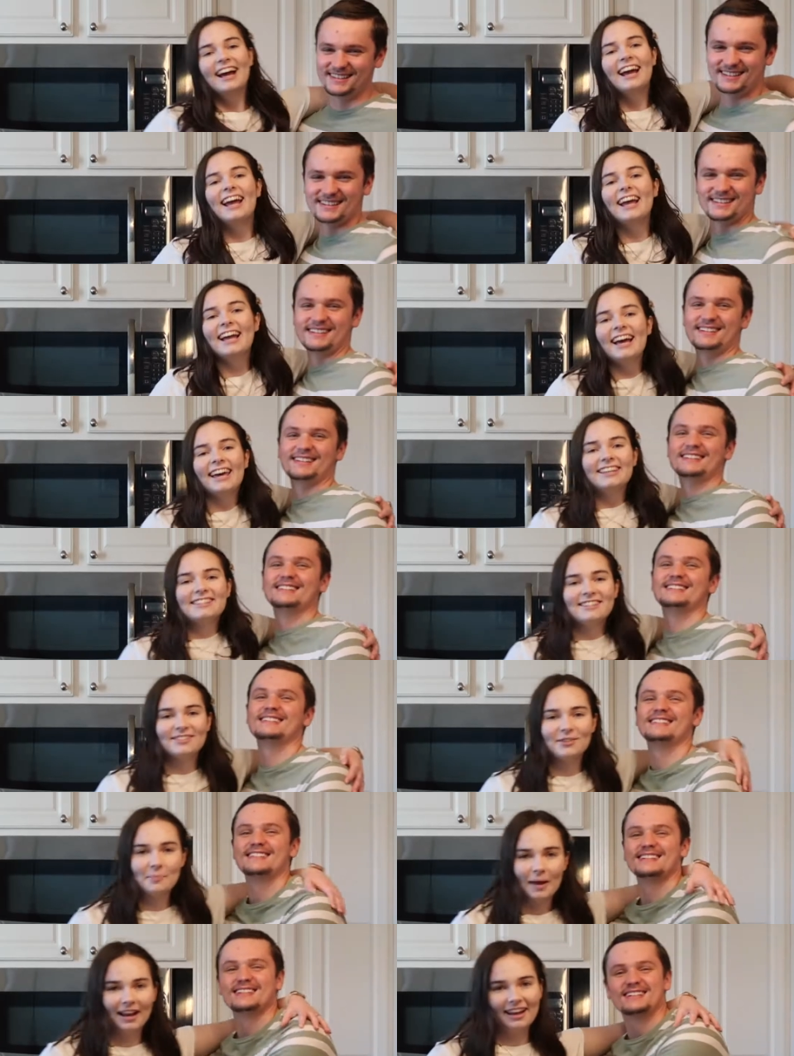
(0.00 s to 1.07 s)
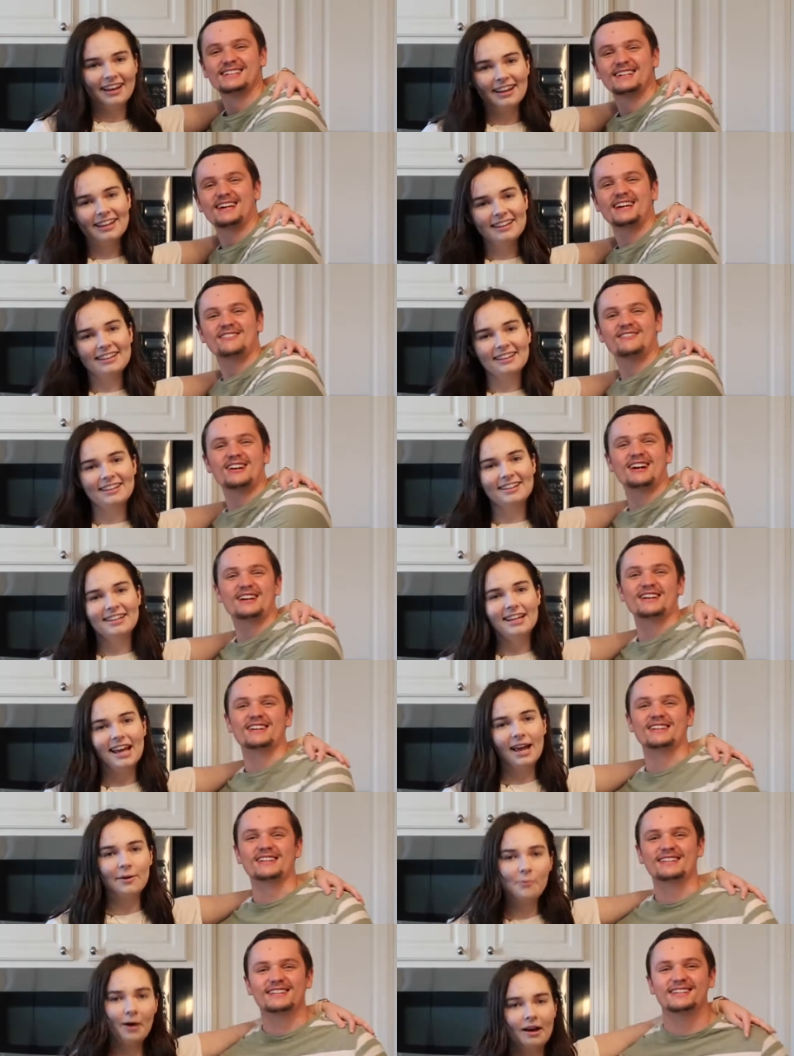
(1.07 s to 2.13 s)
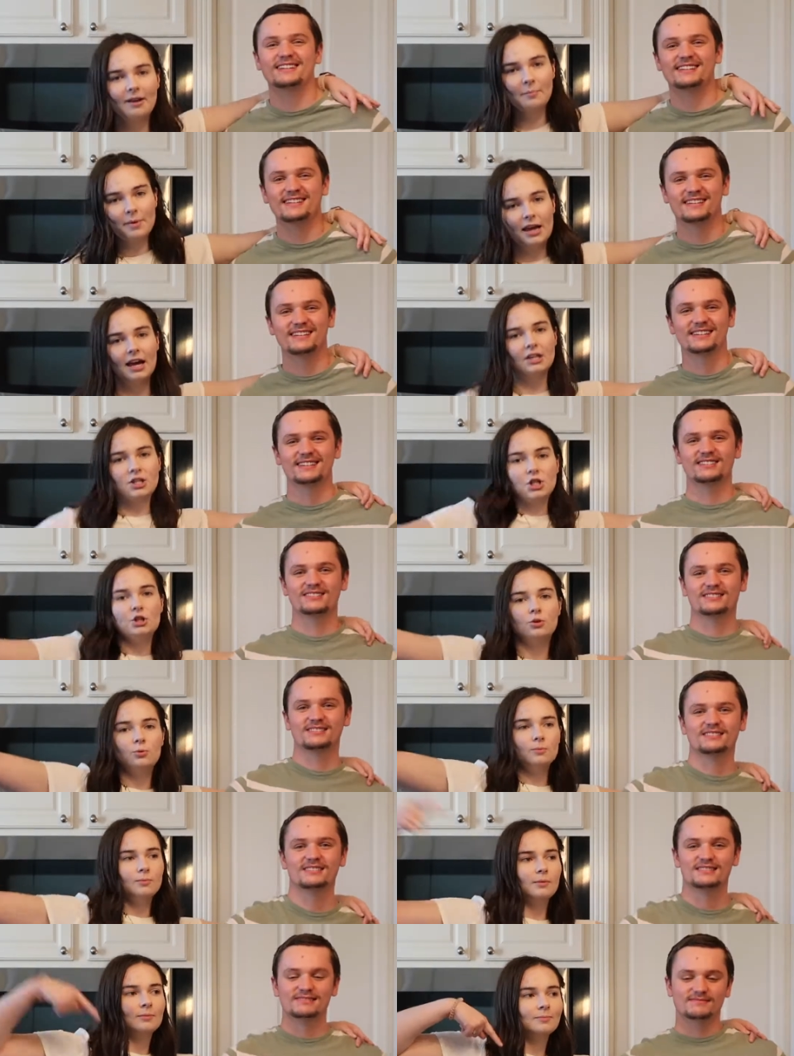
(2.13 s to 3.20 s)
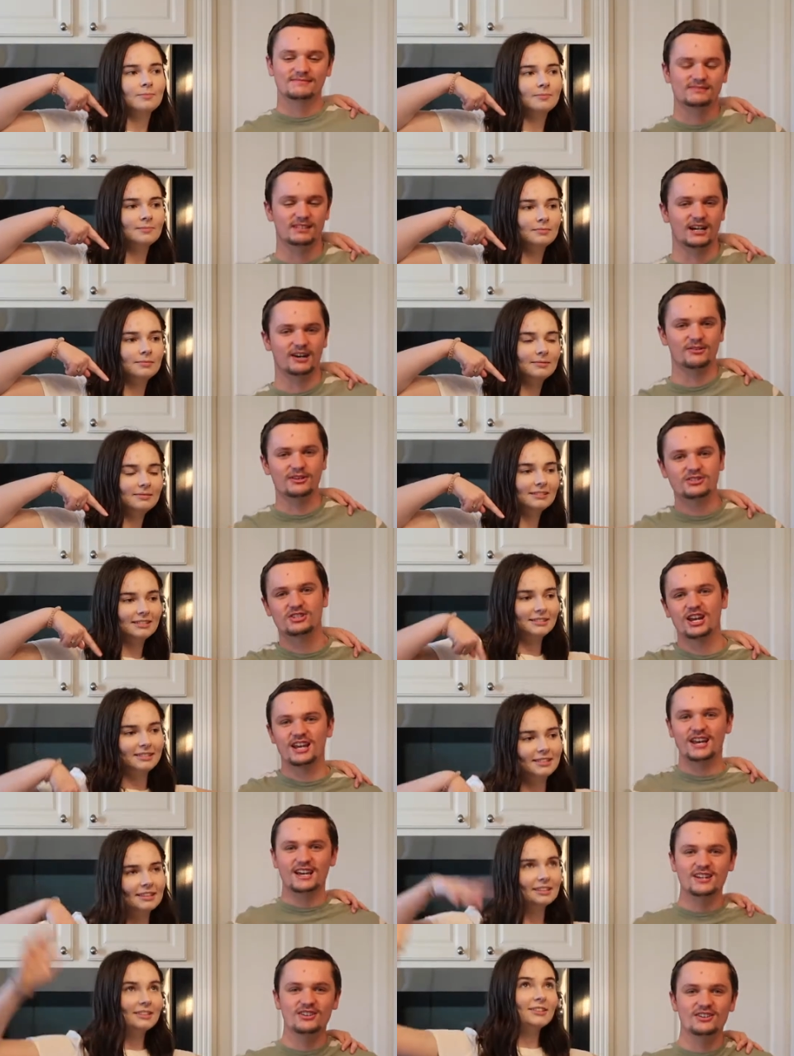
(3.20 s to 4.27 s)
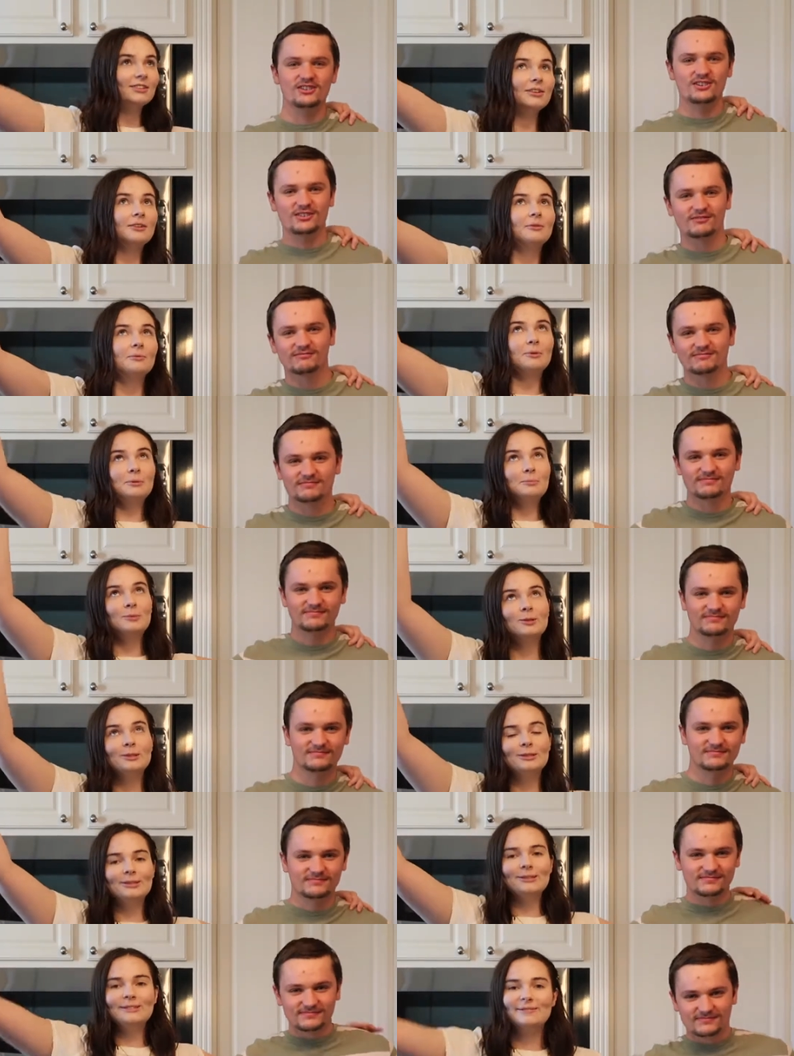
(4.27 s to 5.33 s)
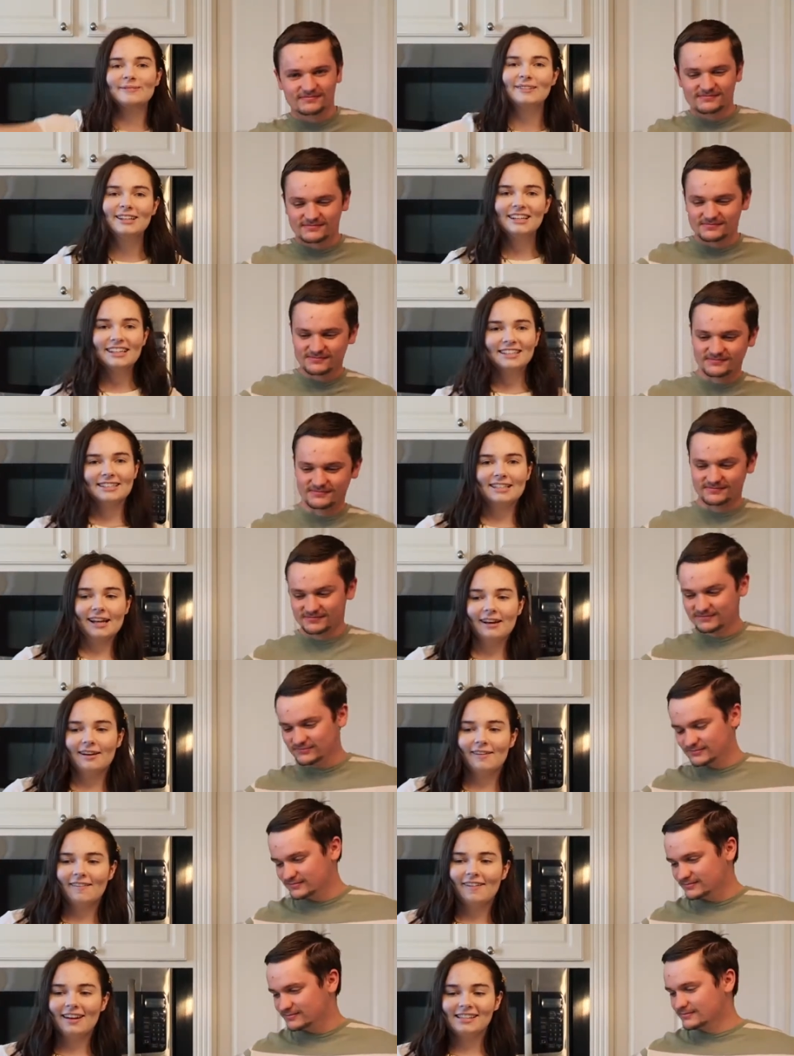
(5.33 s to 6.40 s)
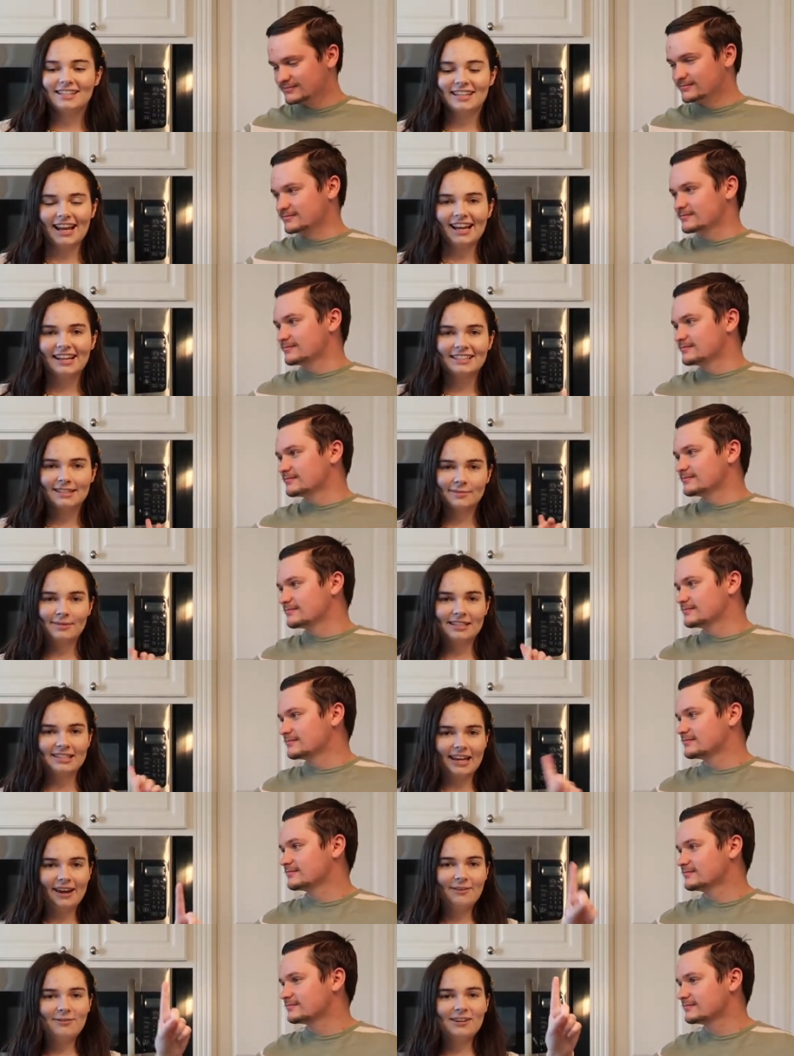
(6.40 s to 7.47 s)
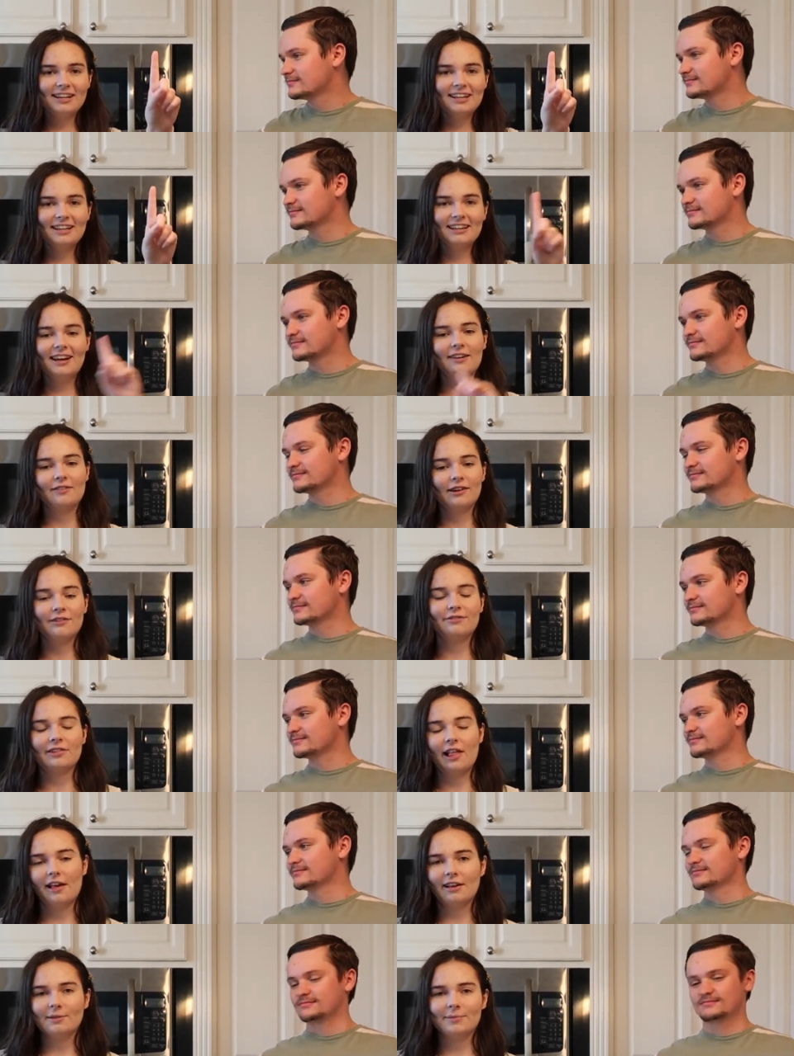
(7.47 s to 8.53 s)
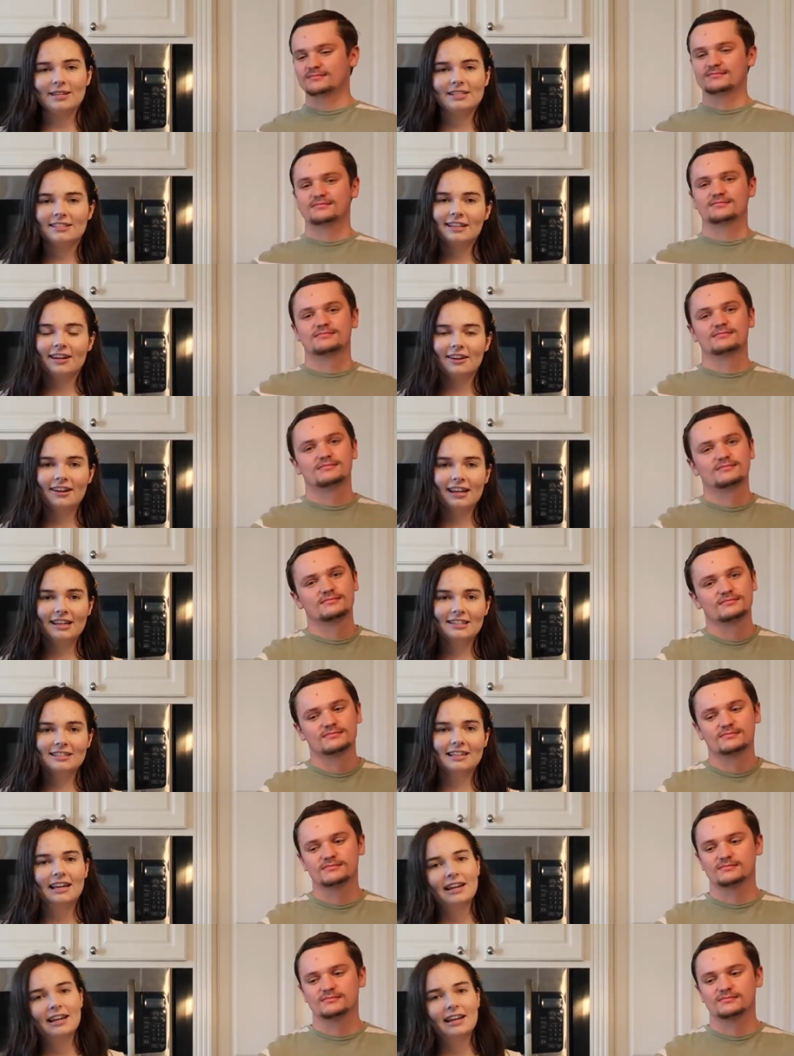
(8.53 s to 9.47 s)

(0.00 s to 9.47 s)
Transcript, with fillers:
Speaker 1: Hey guys, it's Rebekah. And Ryan. And welcome back to
Speaker 2: our channel.
Speaker 1: So today is gonna be day one of our Vlogmas series.